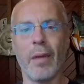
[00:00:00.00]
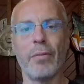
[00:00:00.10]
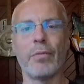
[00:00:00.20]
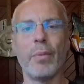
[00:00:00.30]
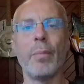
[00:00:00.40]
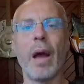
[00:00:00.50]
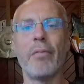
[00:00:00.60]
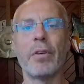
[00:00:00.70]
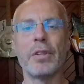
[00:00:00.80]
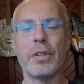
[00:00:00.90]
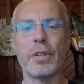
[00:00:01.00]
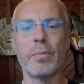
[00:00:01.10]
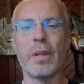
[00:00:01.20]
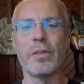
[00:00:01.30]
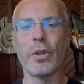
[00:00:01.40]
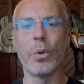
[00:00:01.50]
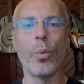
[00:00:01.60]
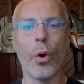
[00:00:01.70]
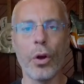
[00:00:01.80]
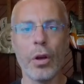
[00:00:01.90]
Remember, efficacy just means that you
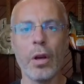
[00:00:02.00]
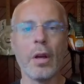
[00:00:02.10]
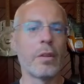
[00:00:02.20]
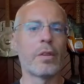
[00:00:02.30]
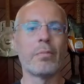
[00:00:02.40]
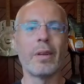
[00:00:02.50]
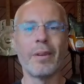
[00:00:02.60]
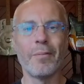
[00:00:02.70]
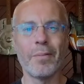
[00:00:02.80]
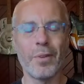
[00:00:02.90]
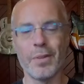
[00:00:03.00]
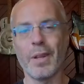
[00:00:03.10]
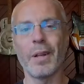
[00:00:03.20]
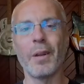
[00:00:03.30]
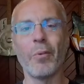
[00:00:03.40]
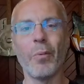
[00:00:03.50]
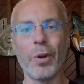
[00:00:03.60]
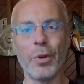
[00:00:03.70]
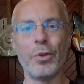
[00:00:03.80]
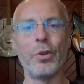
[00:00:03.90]
work. Doesn't tell anyone what
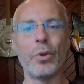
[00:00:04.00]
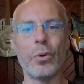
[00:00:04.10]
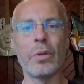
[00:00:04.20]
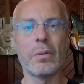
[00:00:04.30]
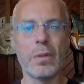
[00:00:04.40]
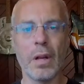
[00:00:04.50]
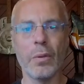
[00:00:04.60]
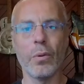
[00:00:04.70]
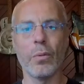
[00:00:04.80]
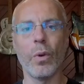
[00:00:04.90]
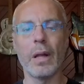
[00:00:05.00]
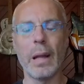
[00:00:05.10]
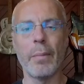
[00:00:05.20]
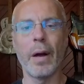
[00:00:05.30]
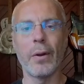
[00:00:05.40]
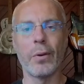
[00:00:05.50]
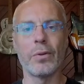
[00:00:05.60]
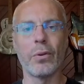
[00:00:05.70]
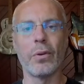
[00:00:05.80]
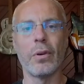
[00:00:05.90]
you do. It doesn't tell anyone why that matters
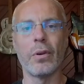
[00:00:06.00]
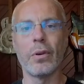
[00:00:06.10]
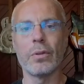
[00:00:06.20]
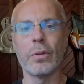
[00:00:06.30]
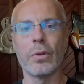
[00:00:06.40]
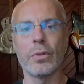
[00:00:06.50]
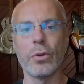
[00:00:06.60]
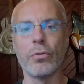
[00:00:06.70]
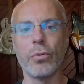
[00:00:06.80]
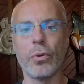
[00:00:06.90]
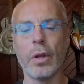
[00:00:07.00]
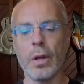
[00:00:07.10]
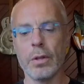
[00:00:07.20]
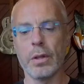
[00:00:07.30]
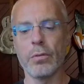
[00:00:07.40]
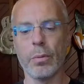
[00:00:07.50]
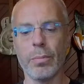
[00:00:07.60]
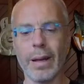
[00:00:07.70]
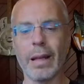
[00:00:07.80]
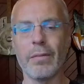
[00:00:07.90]
or so forth. So everyone
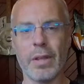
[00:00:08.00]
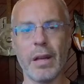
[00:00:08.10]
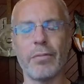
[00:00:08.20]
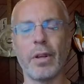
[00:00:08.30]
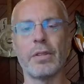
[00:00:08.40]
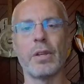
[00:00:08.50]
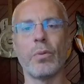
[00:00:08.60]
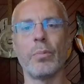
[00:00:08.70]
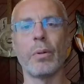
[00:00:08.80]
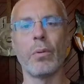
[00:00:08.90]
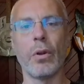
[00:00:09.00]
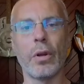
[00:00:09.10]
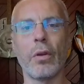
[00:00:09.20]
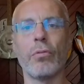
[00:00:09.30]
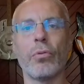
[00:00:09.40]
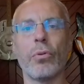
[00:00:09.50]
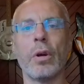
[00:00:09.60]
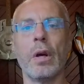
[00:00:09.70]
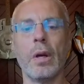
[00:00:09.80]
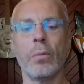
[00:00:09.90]
believes that efficacy is what people are looking for.
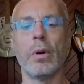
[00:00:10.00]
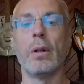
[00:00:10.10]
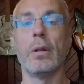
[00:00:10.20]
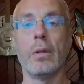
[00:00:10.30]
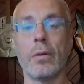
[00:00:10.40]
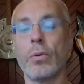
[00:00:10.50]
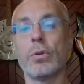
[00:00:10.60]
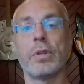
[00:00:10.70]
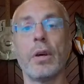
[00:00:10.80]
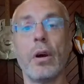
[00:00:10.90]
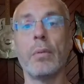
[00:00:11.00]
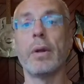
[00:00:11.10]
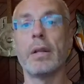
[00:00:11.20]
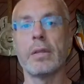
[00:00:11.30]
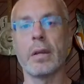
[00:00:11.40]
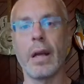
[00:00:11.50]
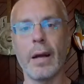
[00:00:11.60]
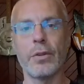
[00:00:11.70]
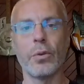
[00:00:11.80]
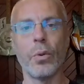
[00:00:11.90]
Well, of course they are, but it's a
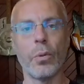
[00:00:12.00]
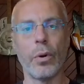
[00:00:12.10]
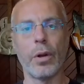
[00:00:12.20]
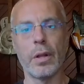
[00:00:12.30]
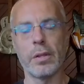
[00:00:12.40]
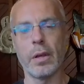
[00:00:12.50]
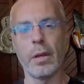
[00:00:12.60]
catch-all word. It's an